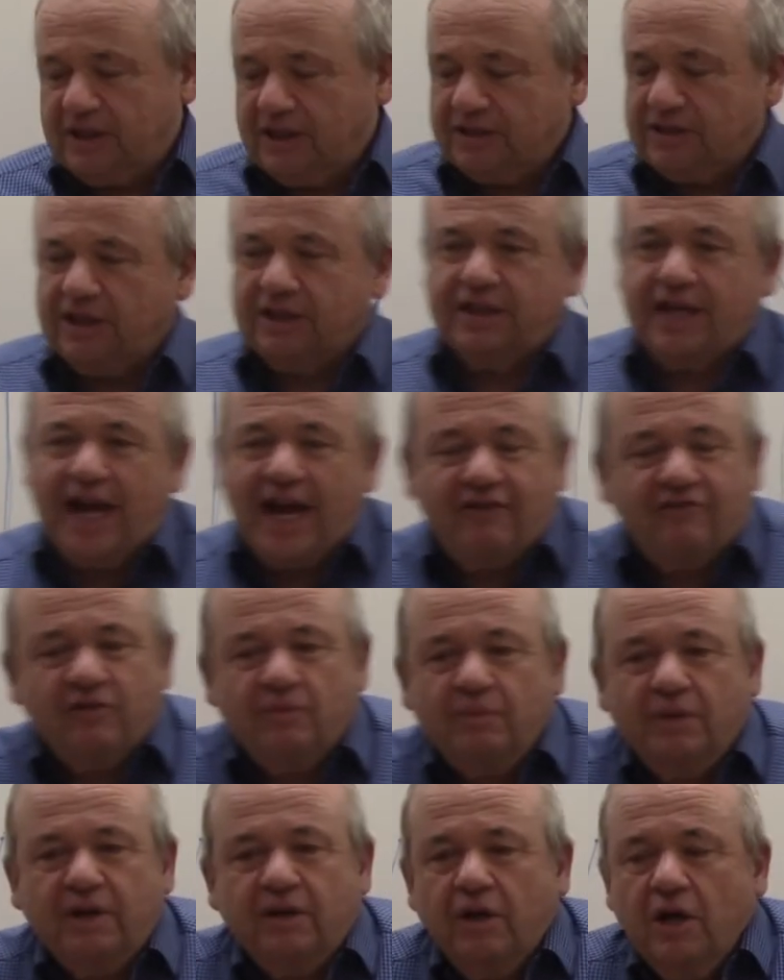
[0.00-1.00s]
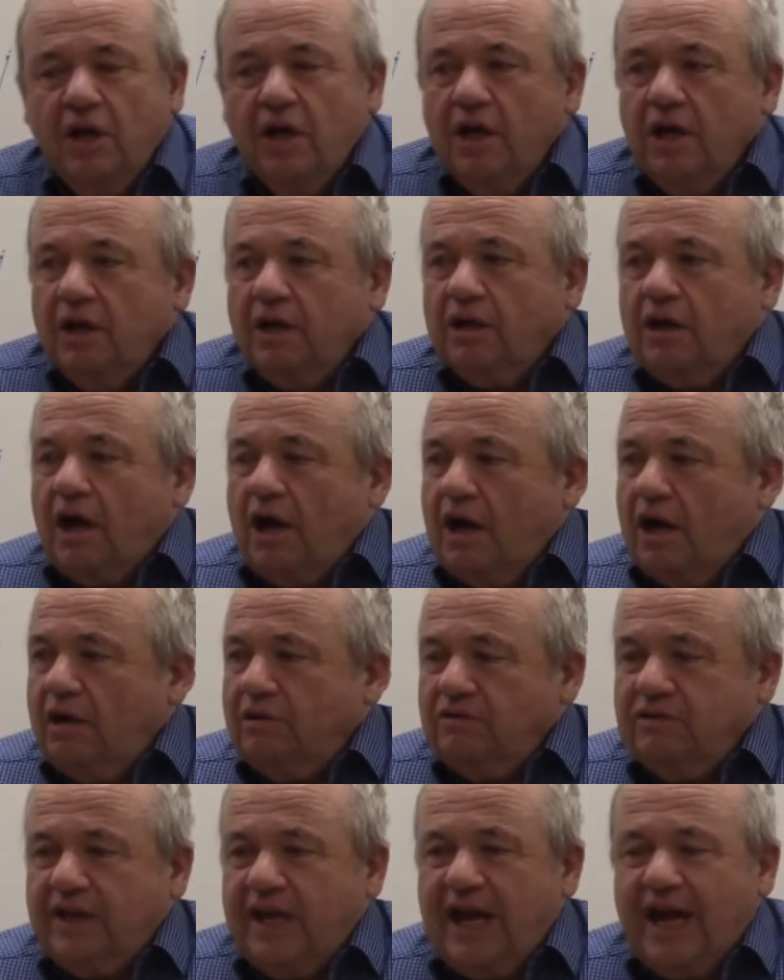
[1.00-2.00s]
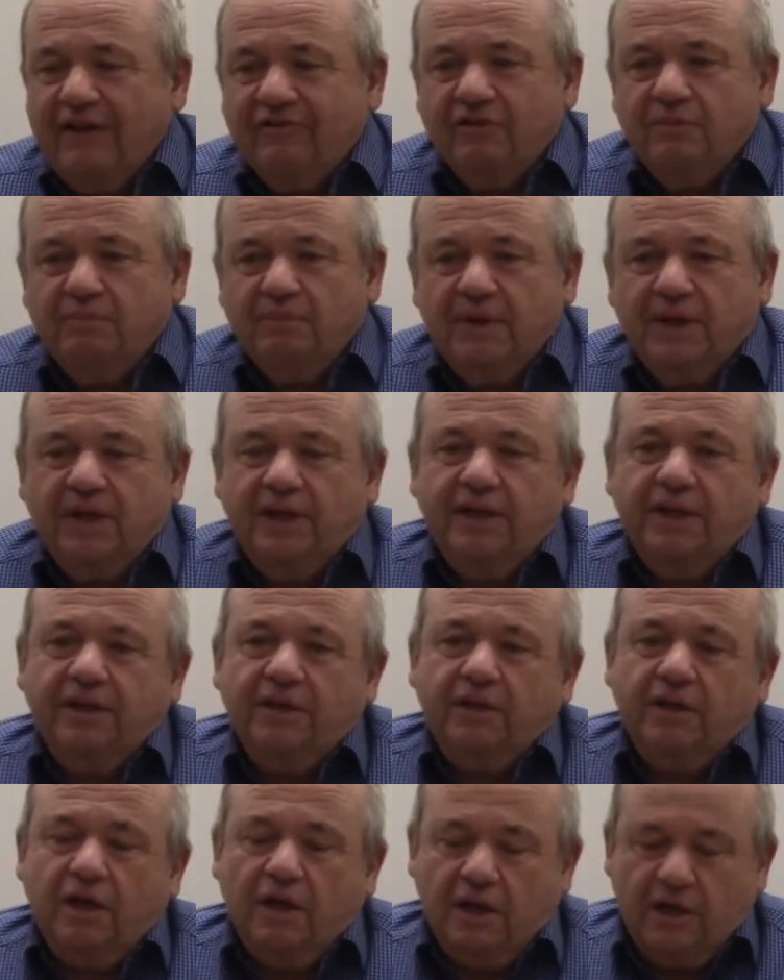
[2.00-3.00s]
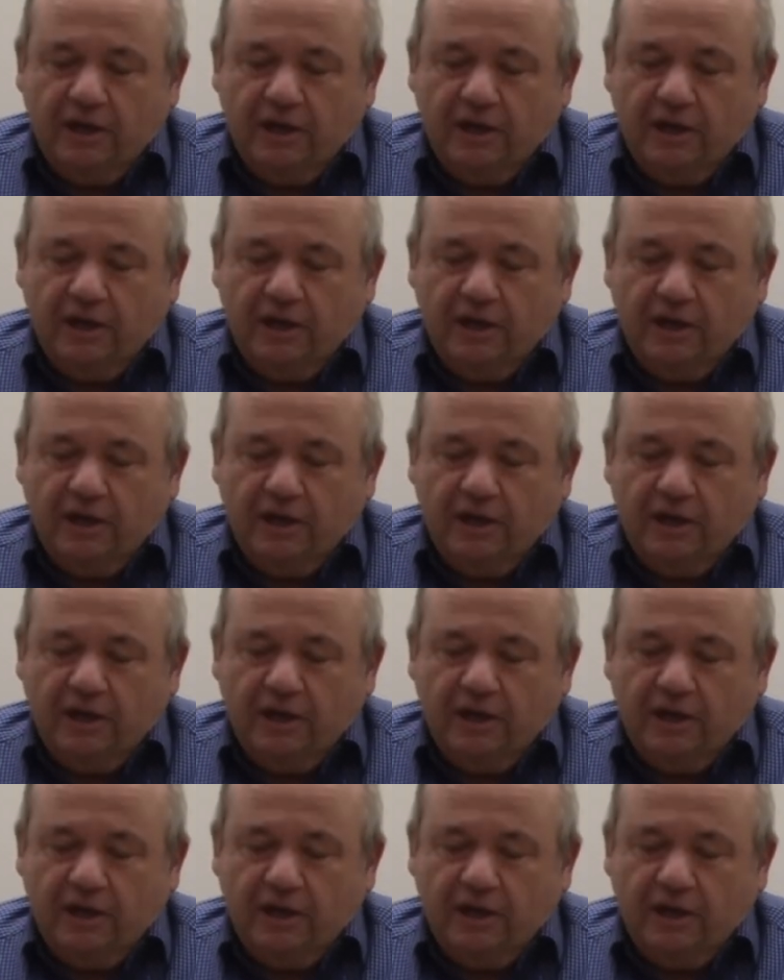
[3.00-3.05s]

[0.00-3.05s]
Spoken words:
is that they haven't been